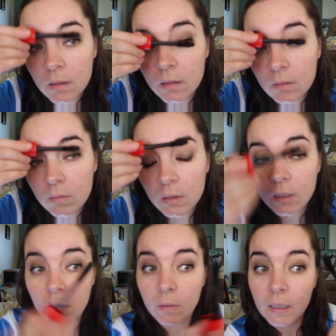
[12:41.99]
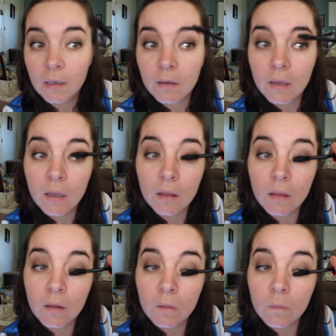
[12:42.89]
don't really know how to
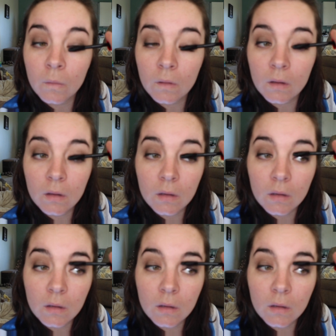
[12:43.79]
get those.